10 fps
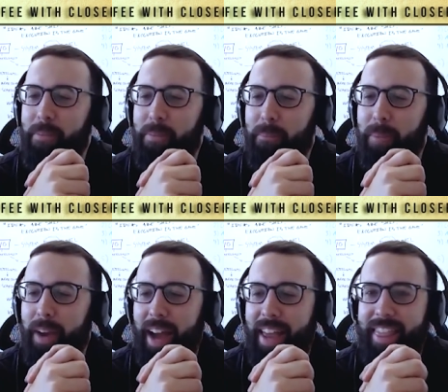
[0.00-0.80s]

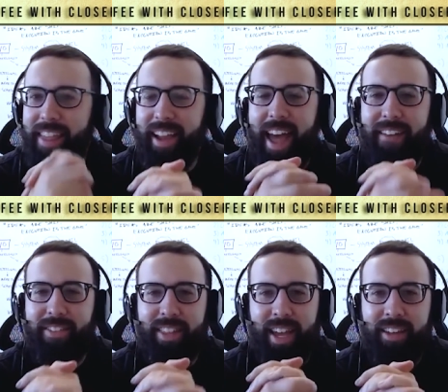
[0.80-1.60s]
But I think
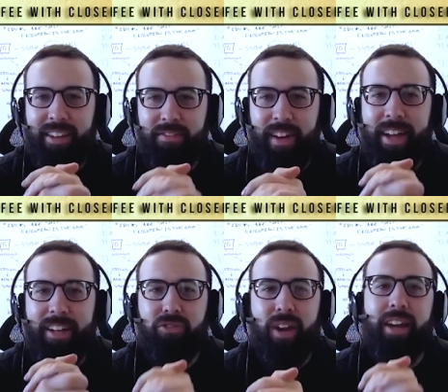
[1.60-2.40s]
having that defined
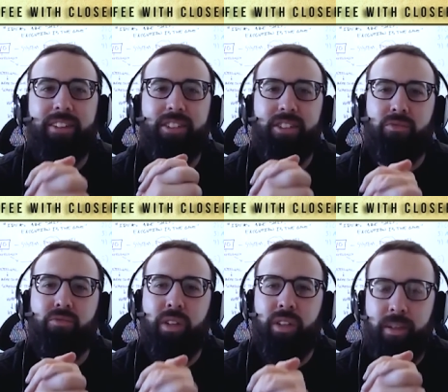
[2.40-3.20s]
strategy is
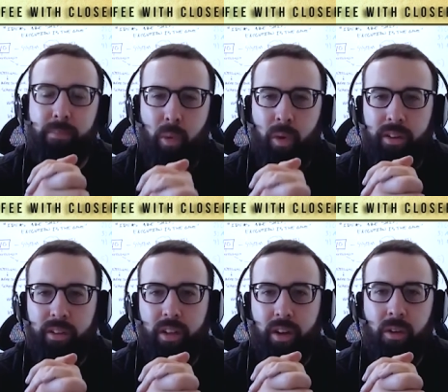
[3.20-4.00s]
really important.
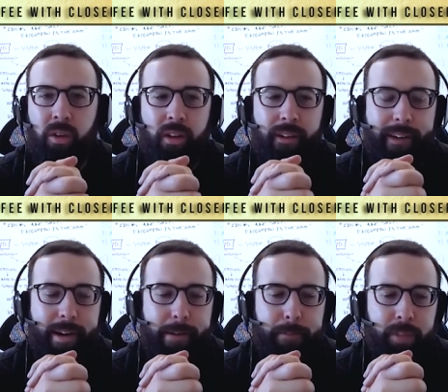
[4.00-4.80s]
So
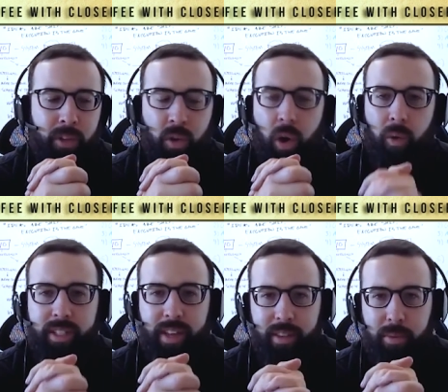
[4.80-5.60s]
you don't
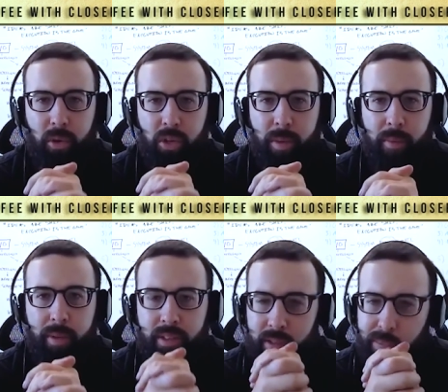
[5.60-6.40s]
always have to post about
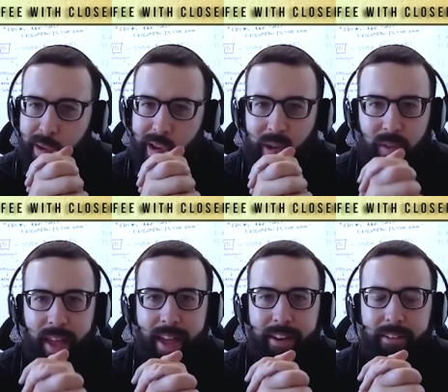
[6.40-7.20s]
business, but know
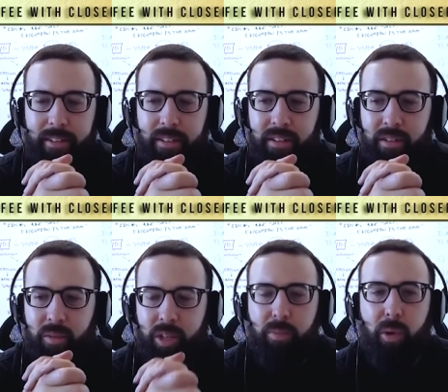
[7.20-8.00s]
that
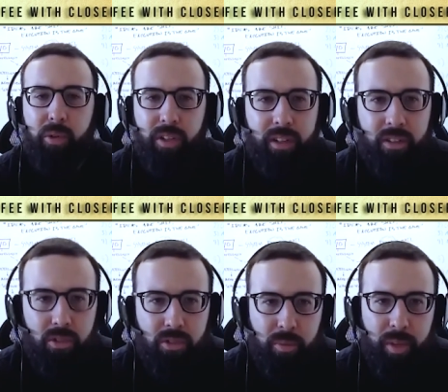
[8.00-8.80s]
when you're posting on
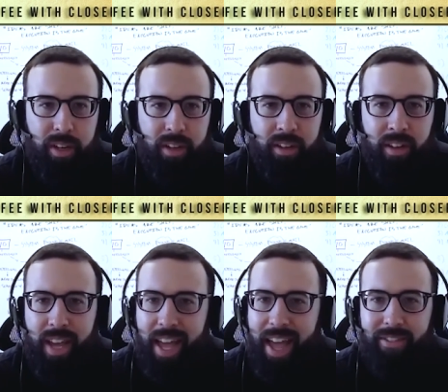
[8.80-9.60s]
social media,
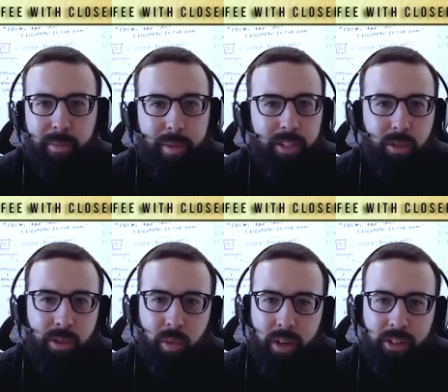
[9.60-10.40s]
everybody's
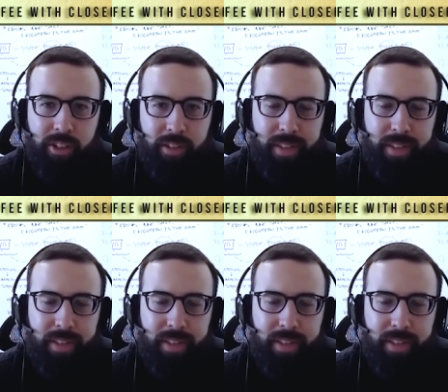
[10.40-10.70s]
always watching.